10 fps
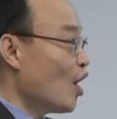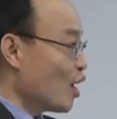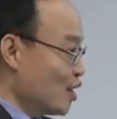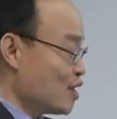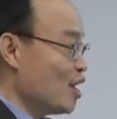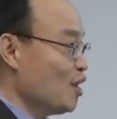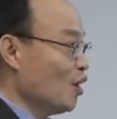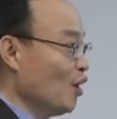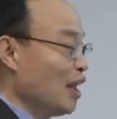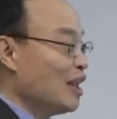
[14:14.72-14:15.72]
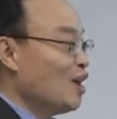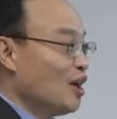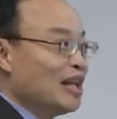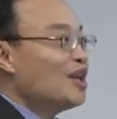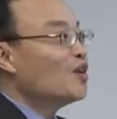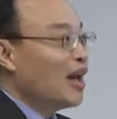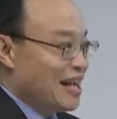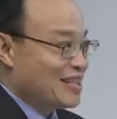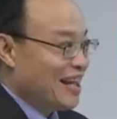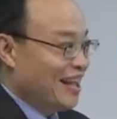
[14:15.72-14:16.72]
casino,
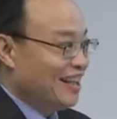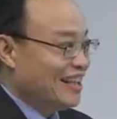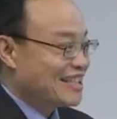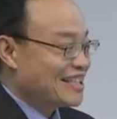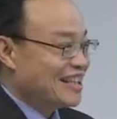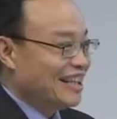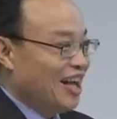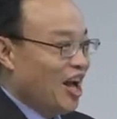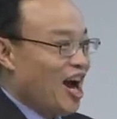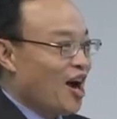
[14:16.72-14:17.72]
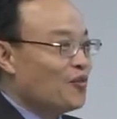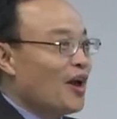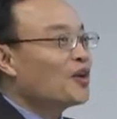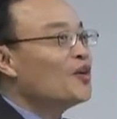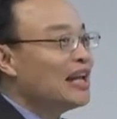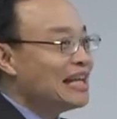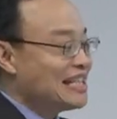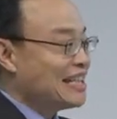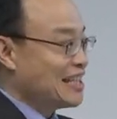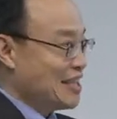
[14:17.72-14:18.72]
legalized at least, uh,
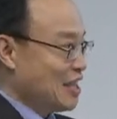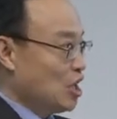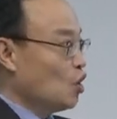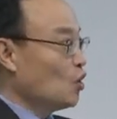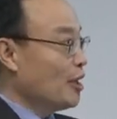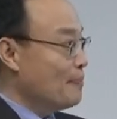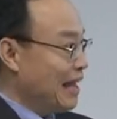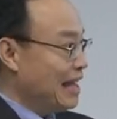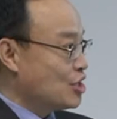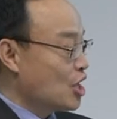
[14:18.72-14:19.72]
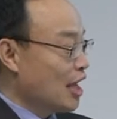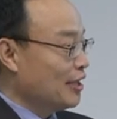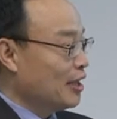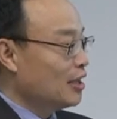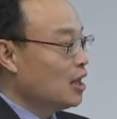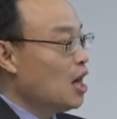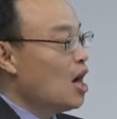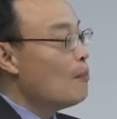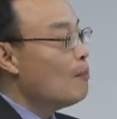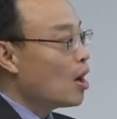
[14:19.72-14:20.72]
regulated casino in mainland China.
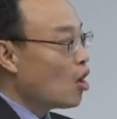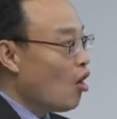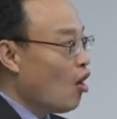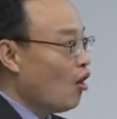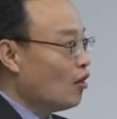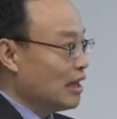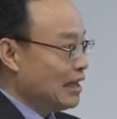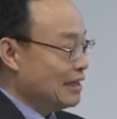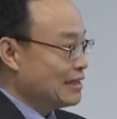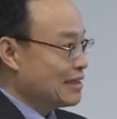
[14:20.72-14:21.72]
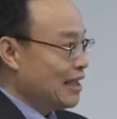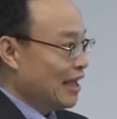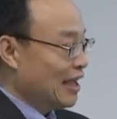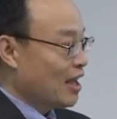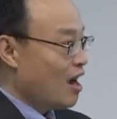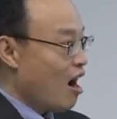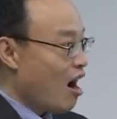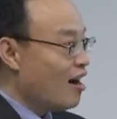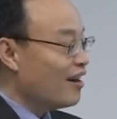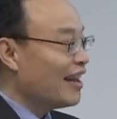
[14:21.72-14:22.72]
Macau is the
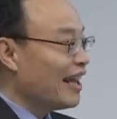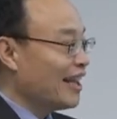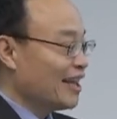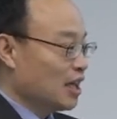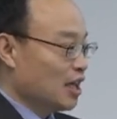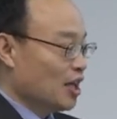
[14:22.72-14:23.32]
only